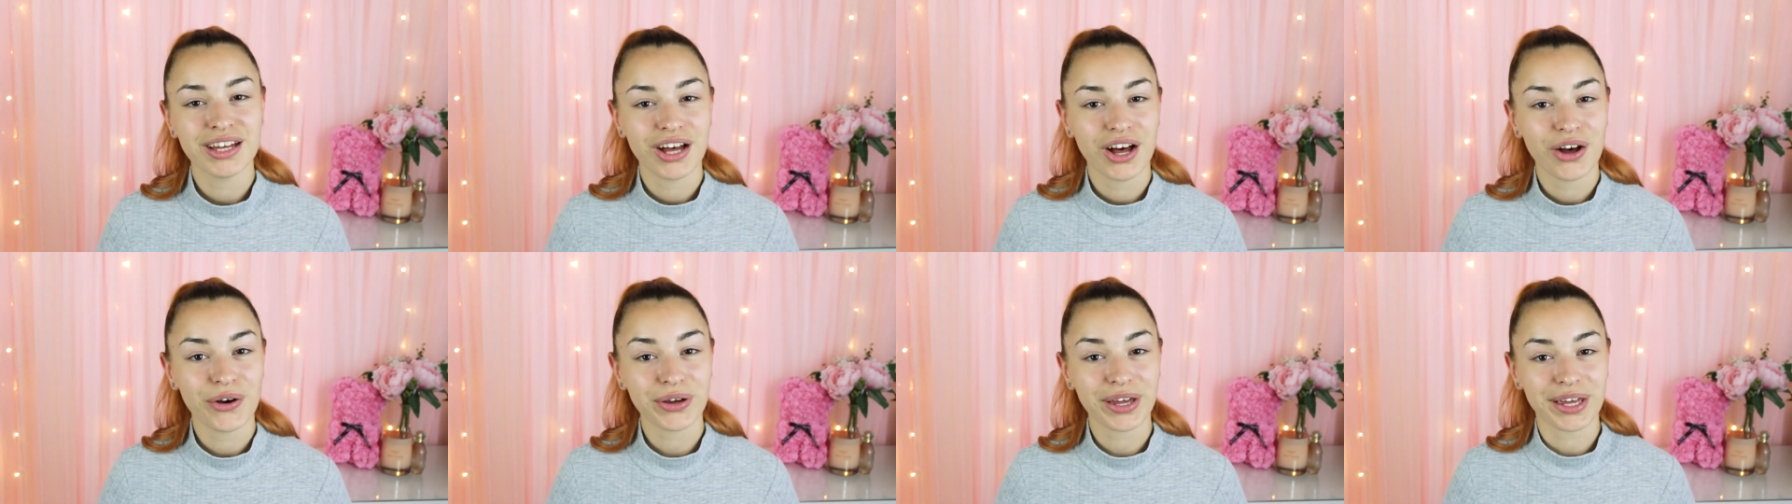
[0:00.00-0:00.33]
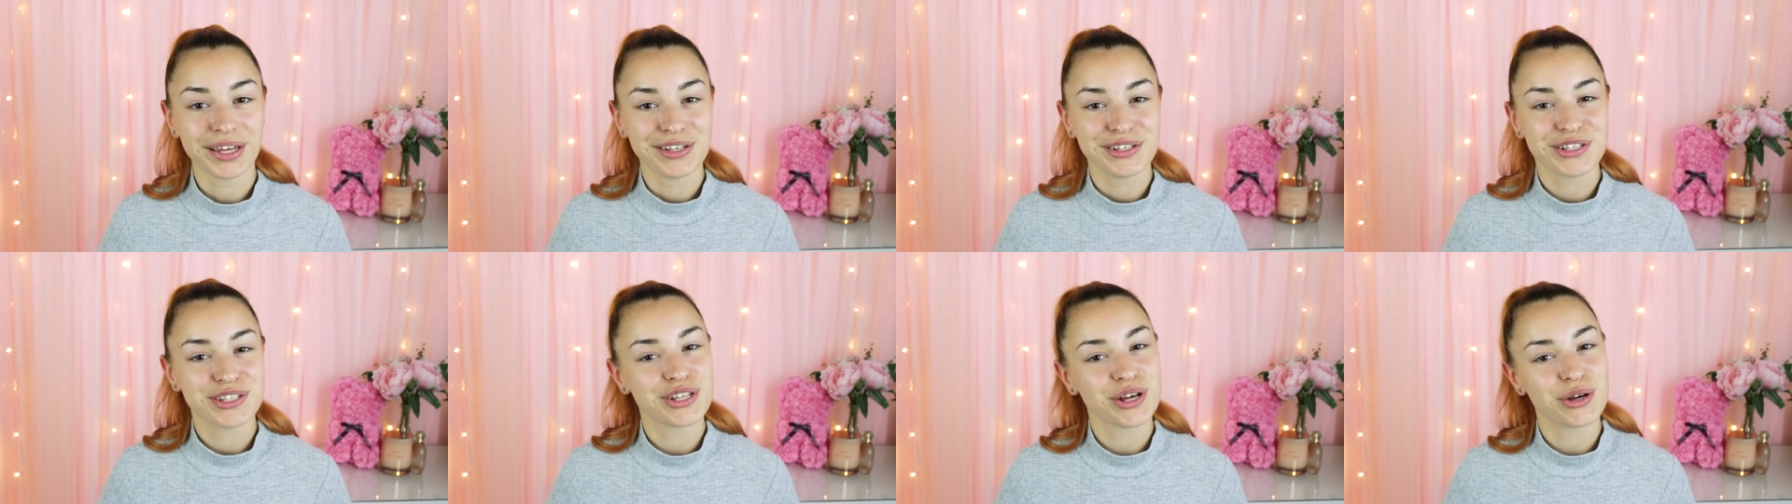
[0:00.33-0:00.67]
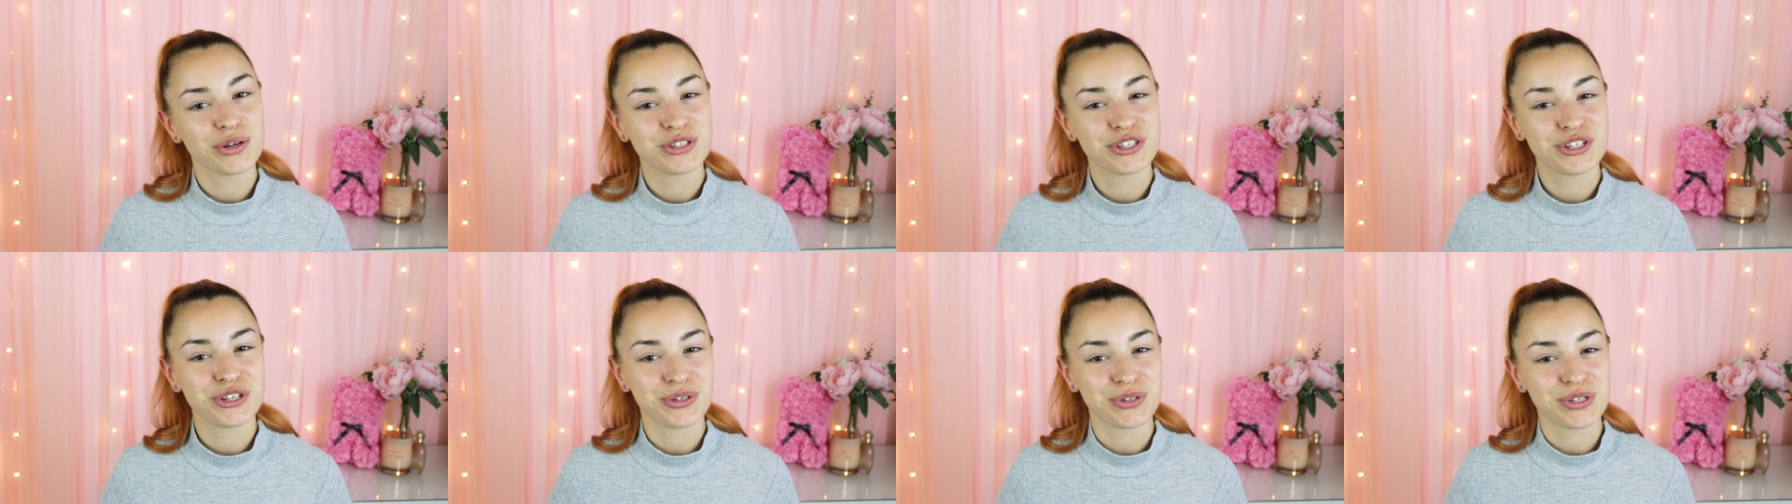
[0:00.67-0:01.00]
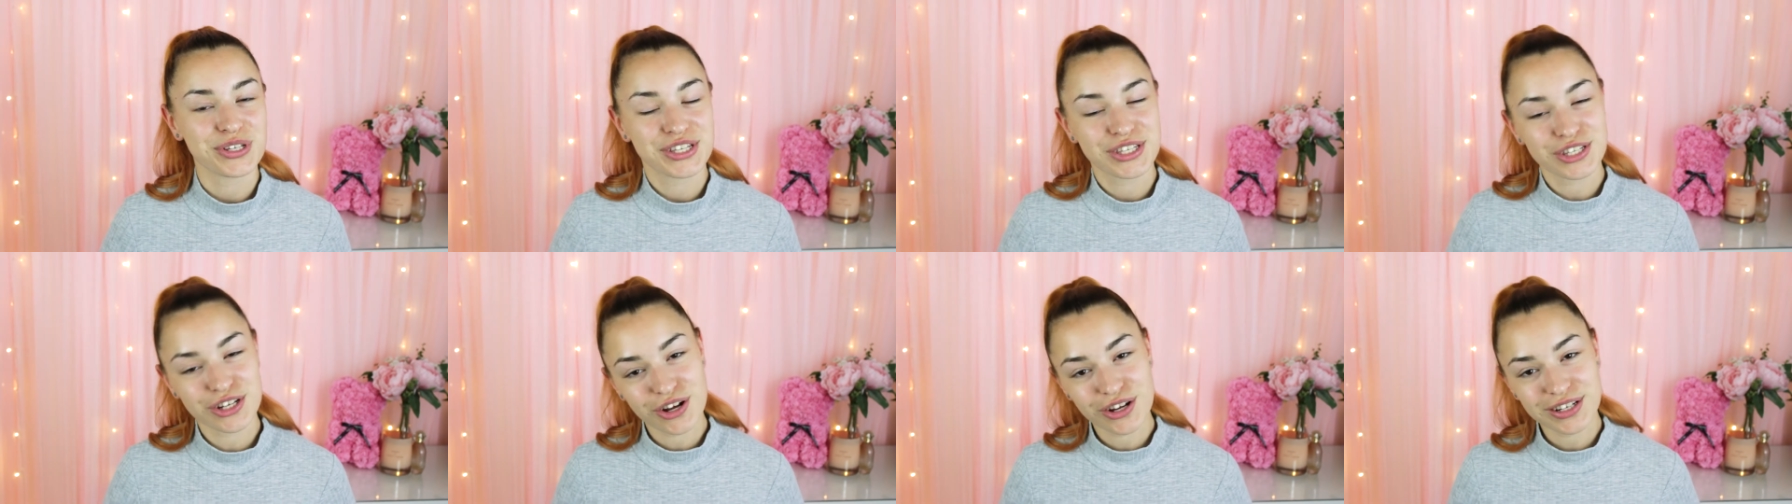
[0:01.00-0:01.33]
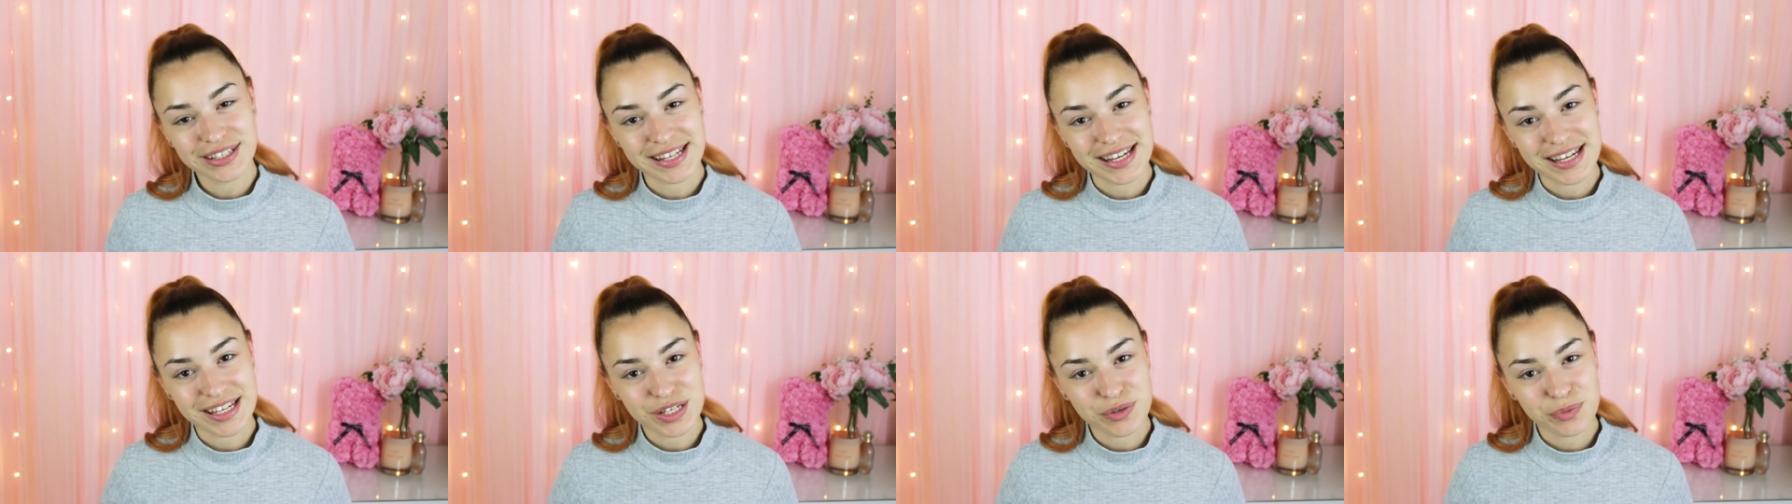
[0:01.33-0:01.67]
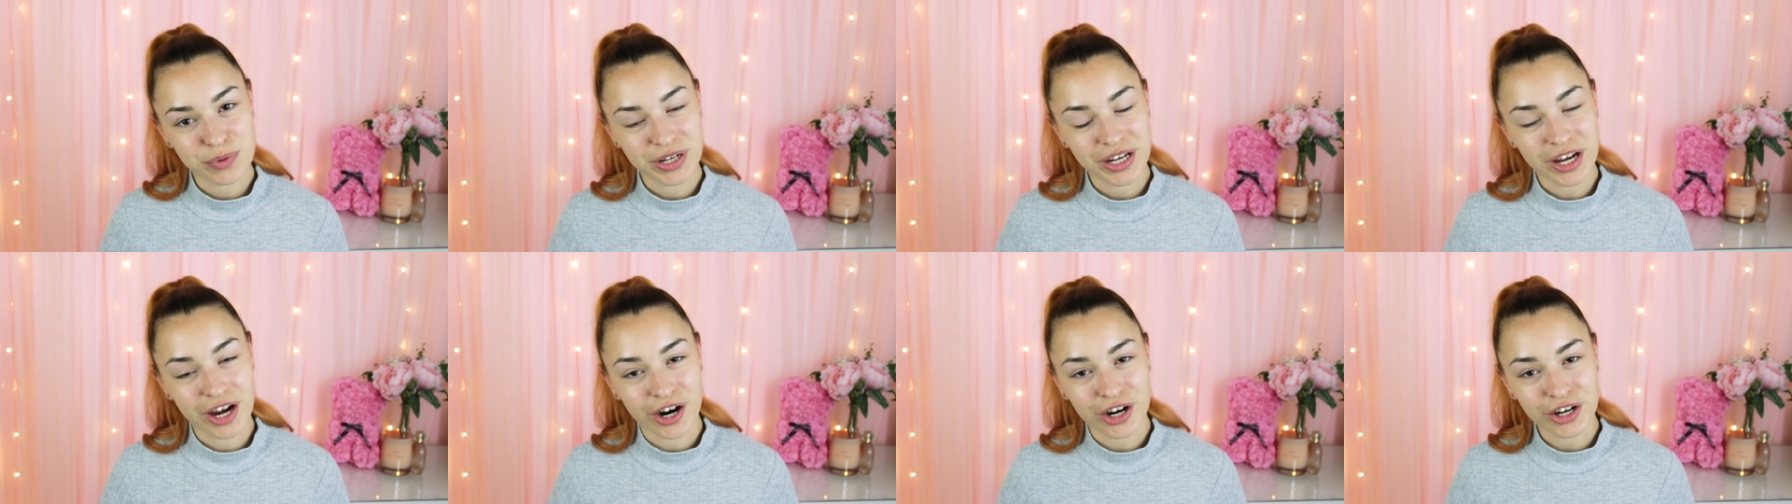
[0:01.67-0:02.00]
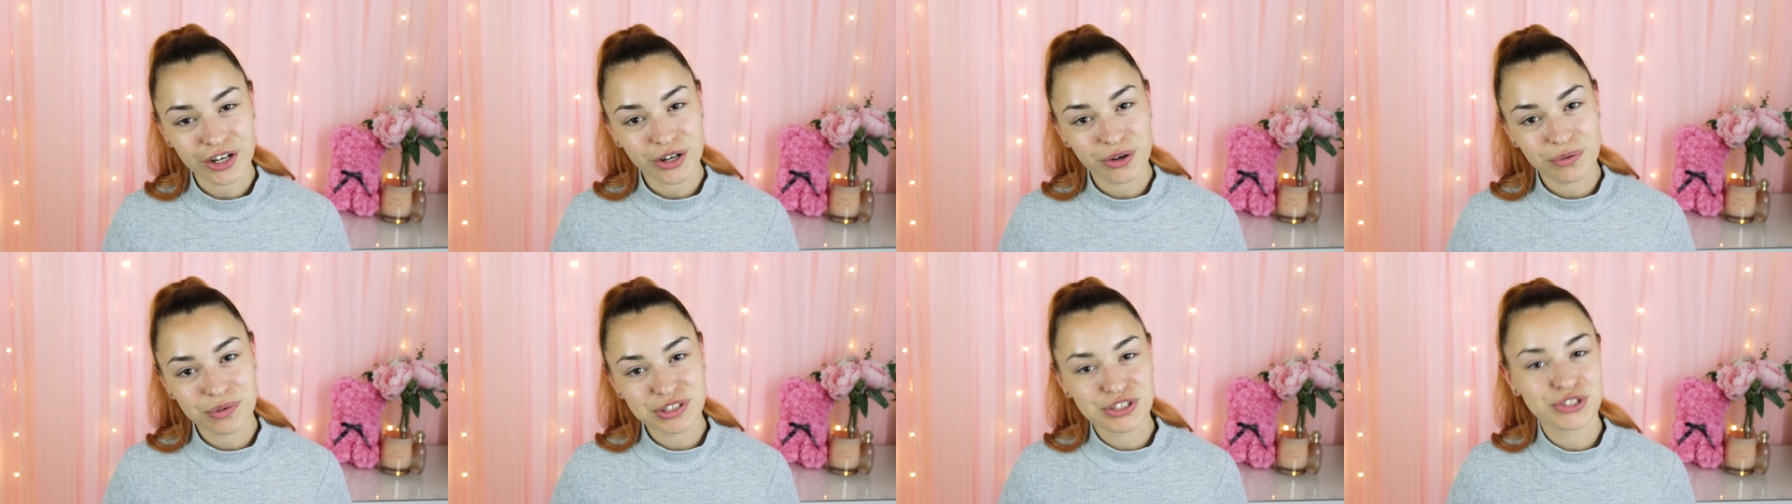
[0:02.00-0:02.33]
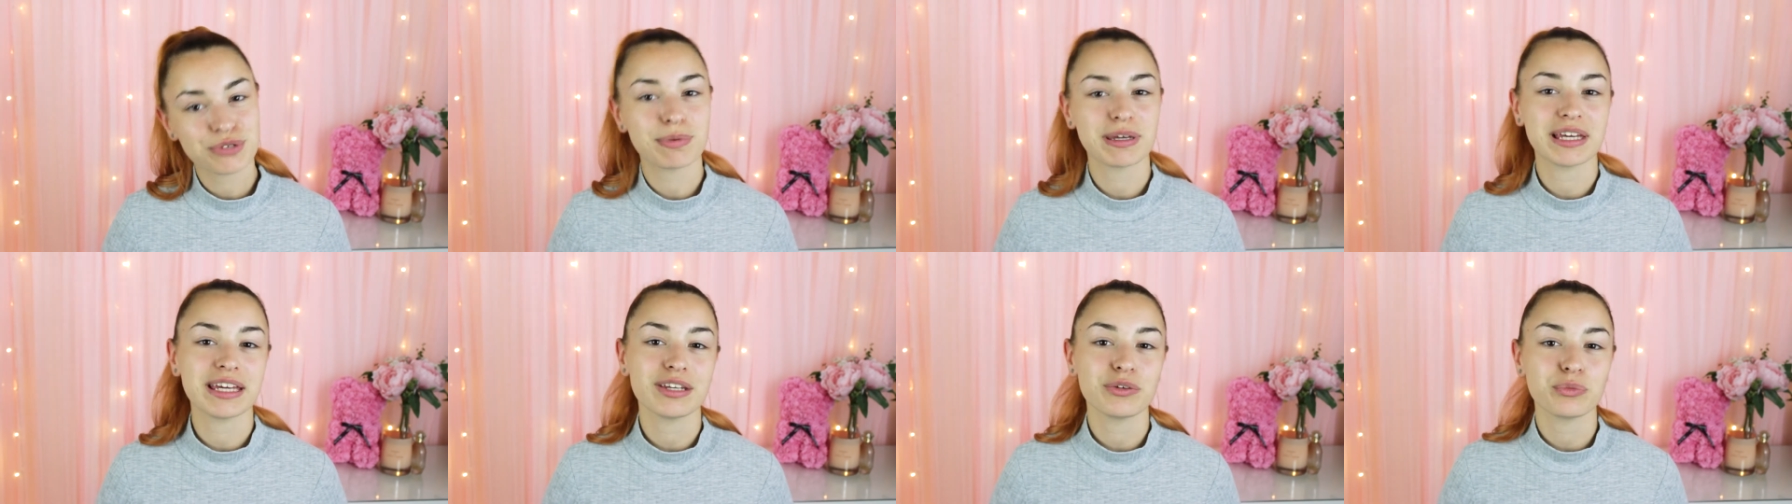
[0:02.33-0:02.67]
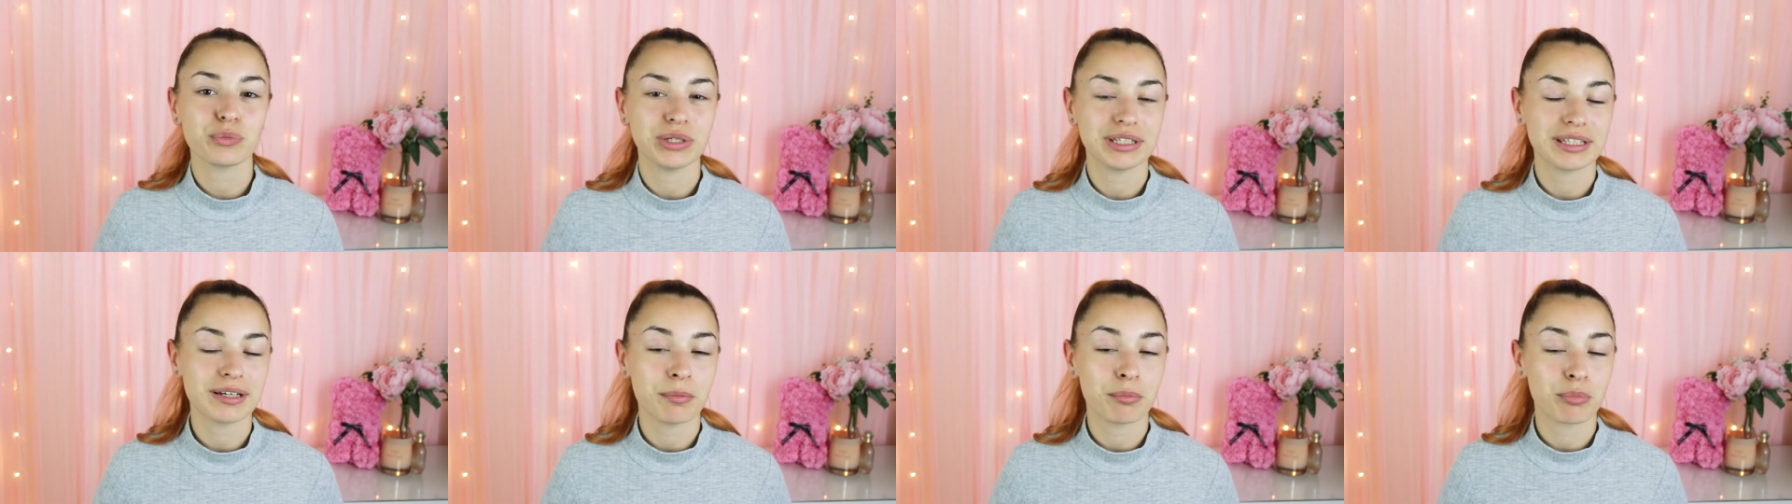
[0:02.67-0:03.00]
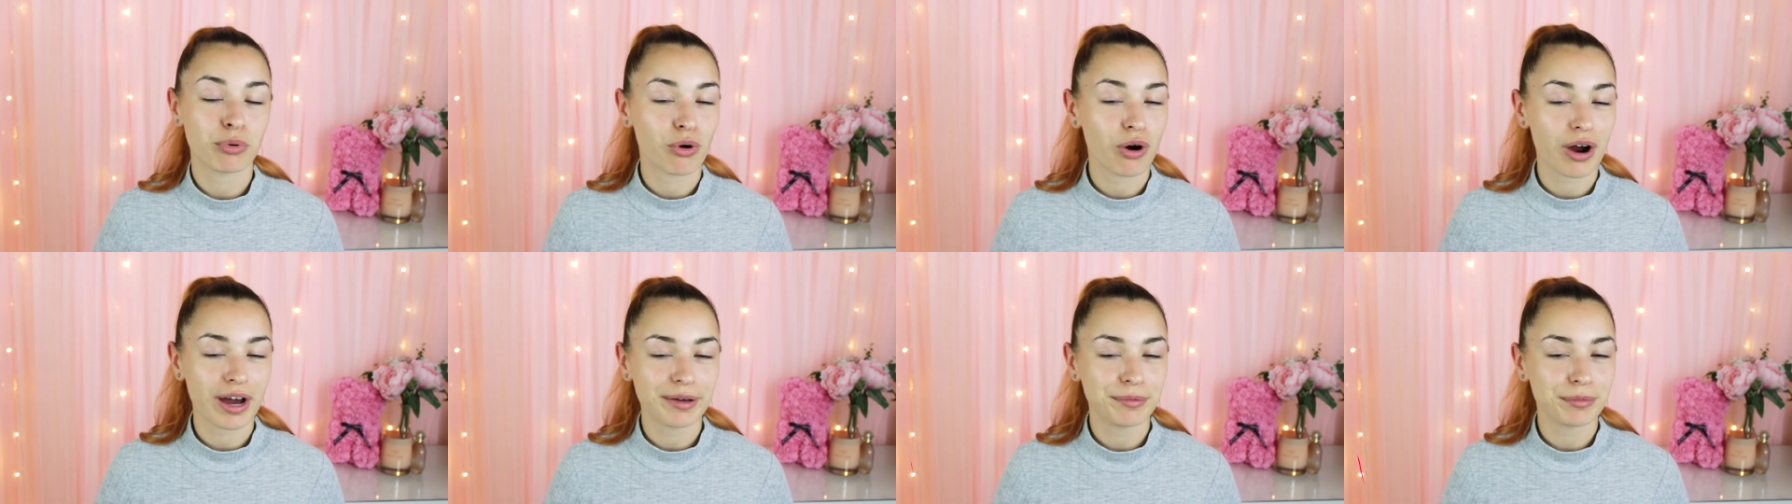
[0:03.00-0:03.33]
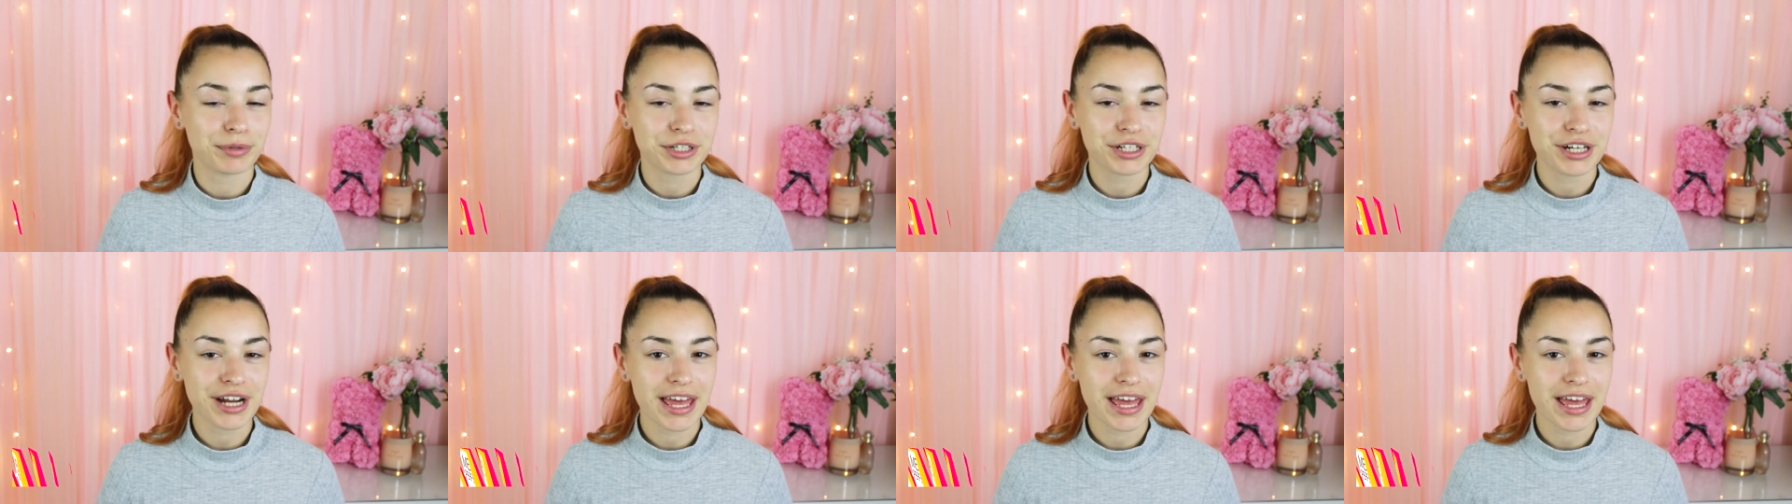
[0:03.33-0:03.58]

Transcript: Okay, so to start this, we are going to begin with a primer,